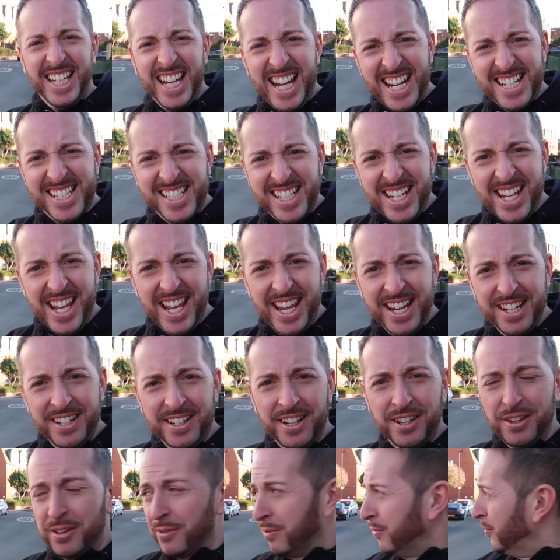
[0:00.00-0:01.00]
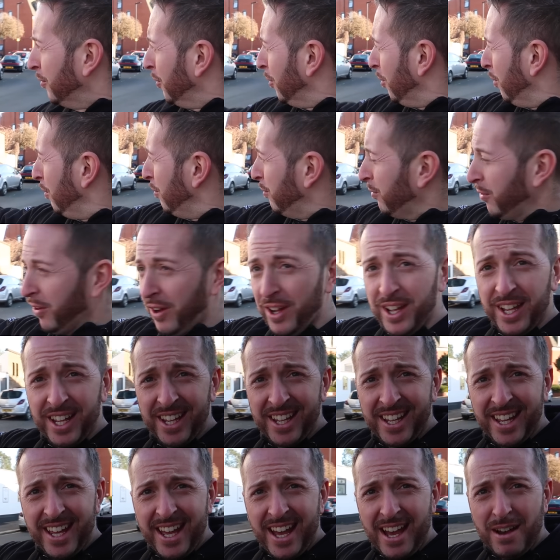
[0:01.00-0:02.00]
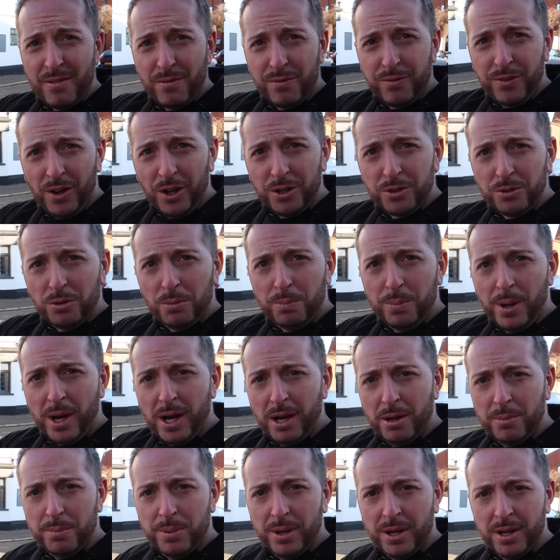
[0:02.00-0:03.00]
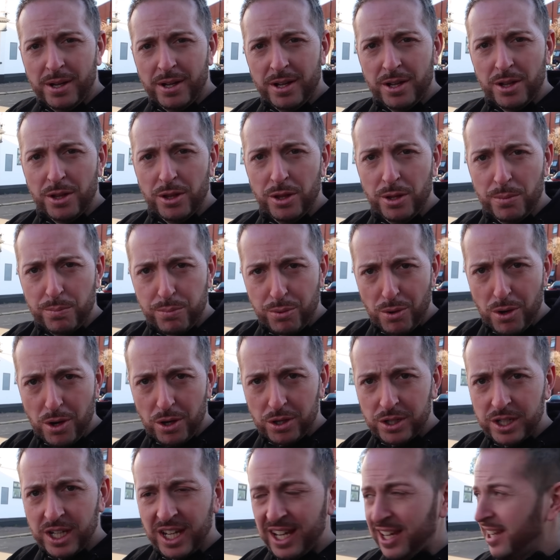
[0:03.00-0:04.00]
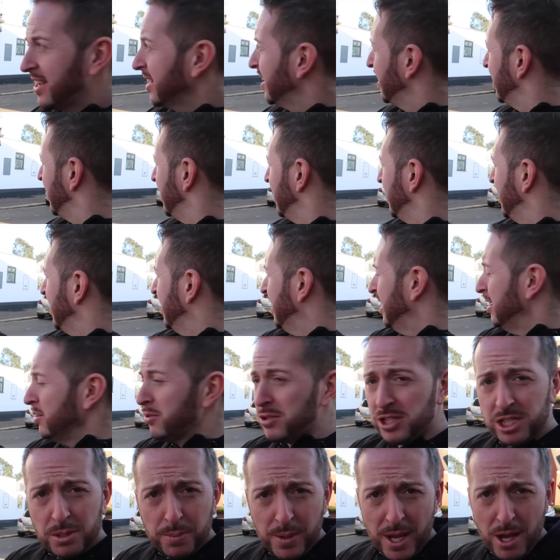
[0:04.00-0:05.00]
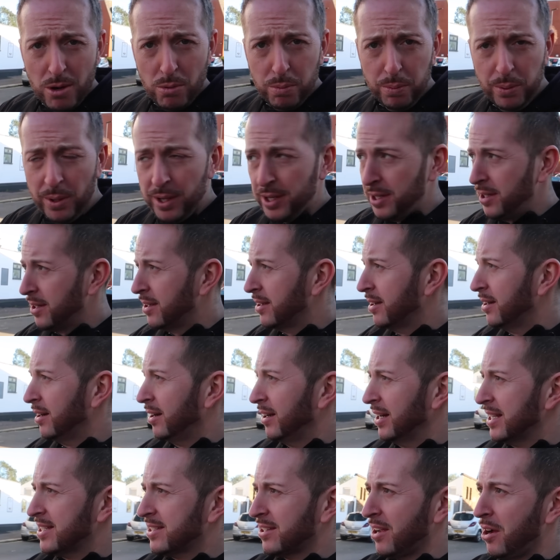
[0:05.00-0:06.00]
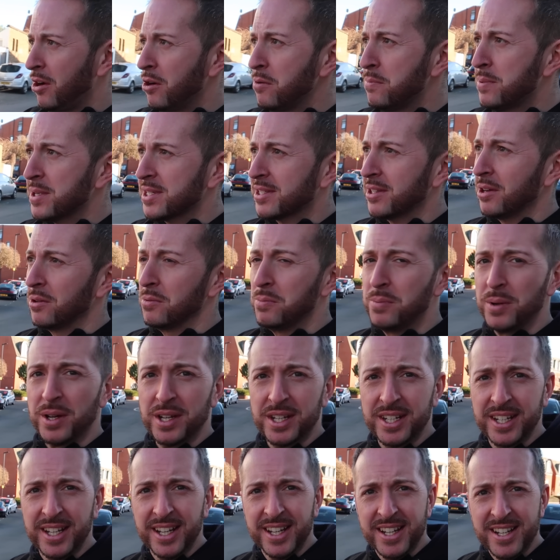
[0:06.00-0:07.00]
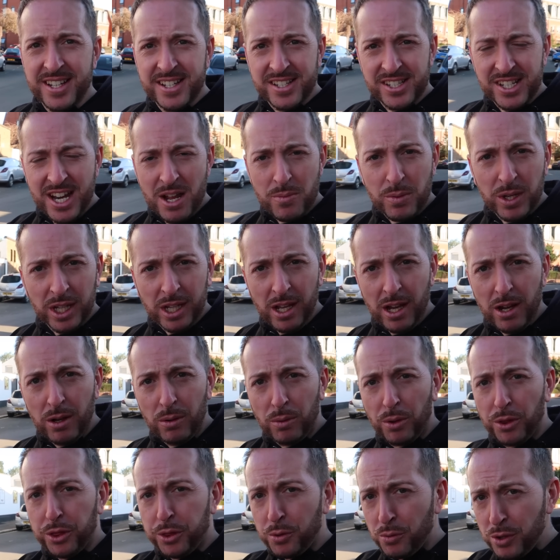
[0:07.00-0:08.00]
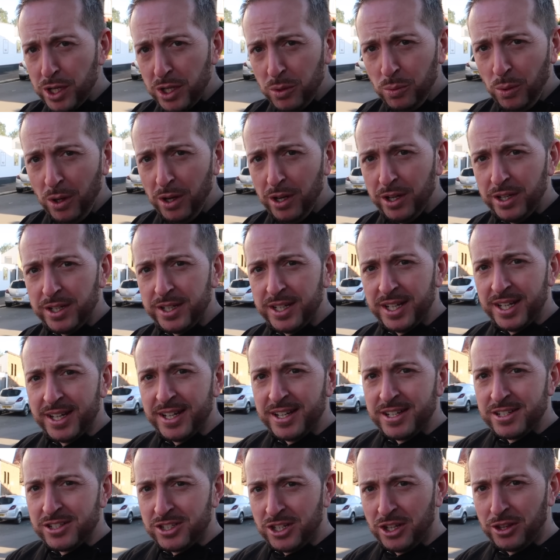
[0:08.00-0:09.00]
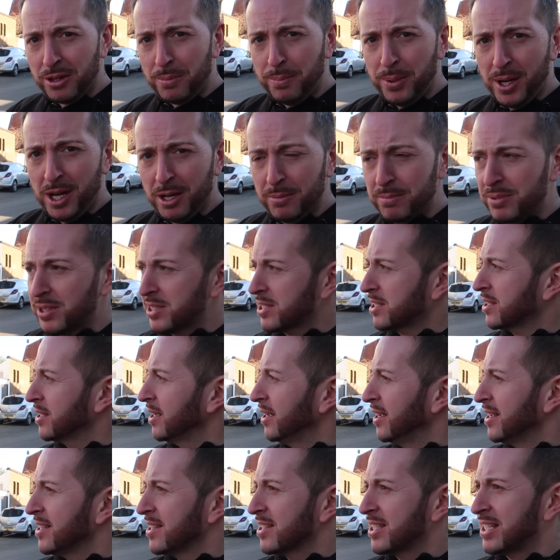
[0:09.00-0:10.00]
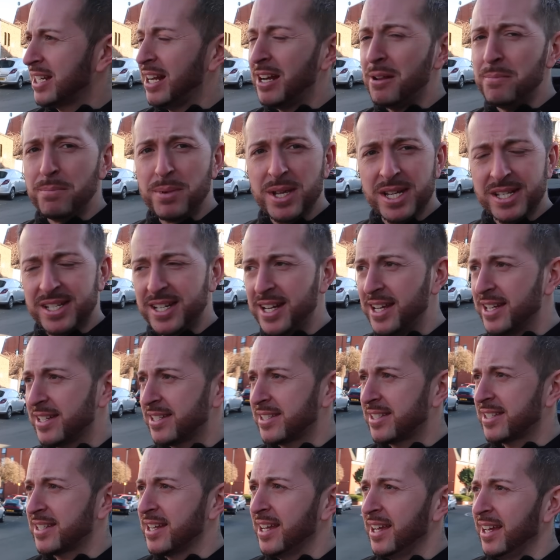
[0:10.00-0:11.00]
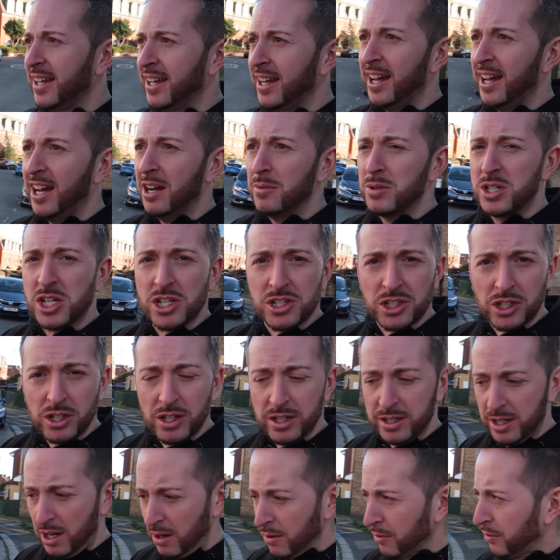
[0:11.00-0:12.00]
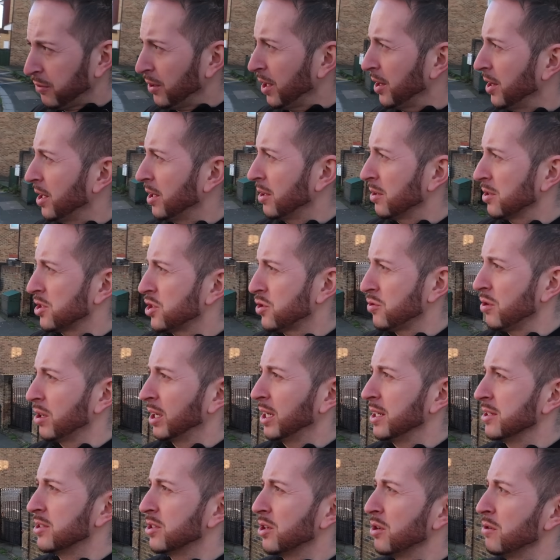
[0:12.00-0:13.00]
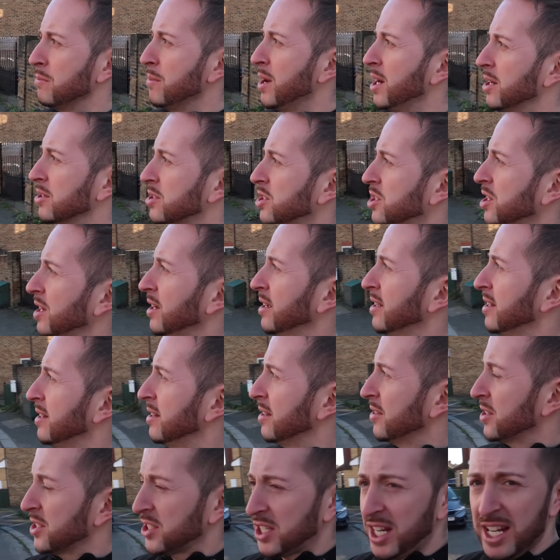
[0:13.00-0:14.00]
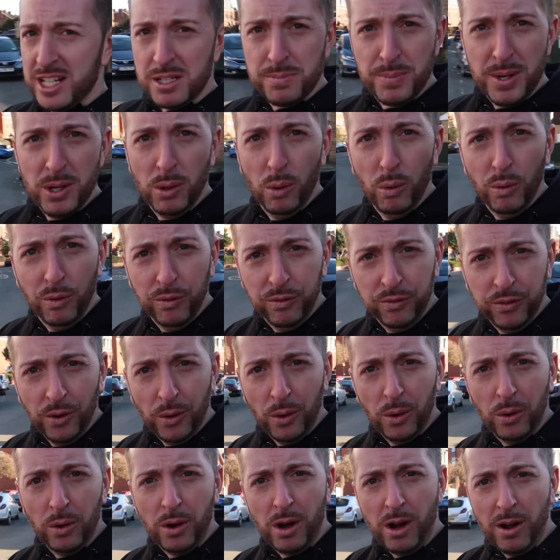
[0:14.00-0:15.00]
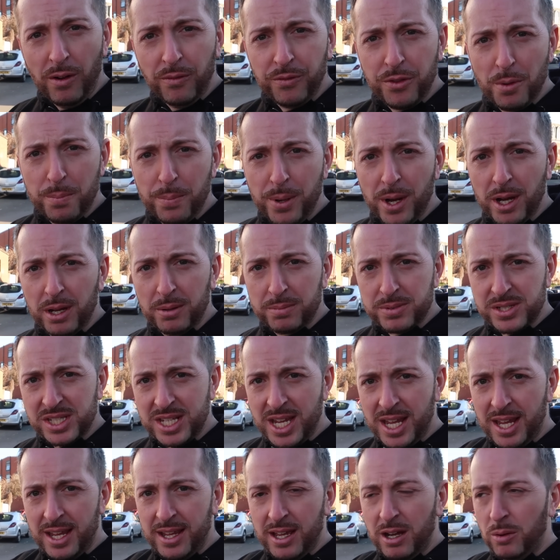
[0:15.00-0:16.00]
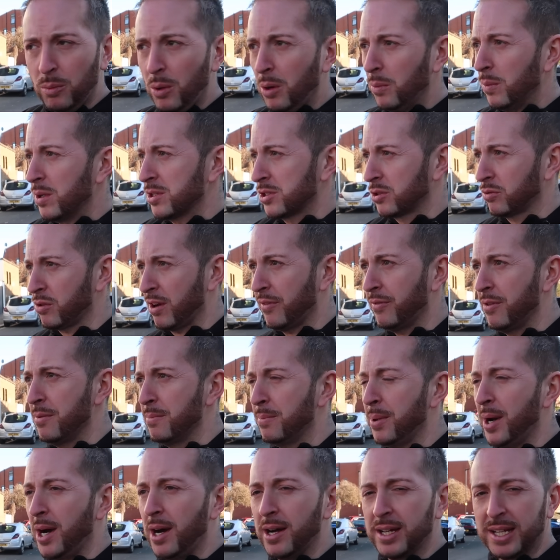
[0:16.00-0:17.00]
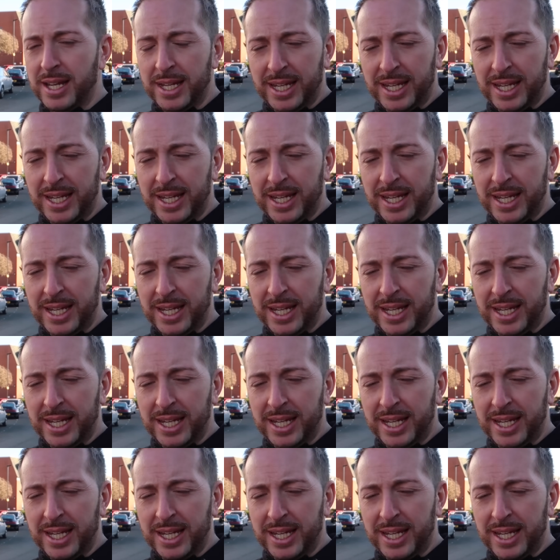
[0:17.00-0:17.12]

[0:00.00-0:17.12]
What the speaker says: Get in. The 4th and final pub, the Brook, looks to be open. At least I hope it's open. So there we go. 3-1 to the pubs. Still in business, which is good. Hopefully they're not struggling too much. So that's been all 4 of the pubs here at what was Griffin Park.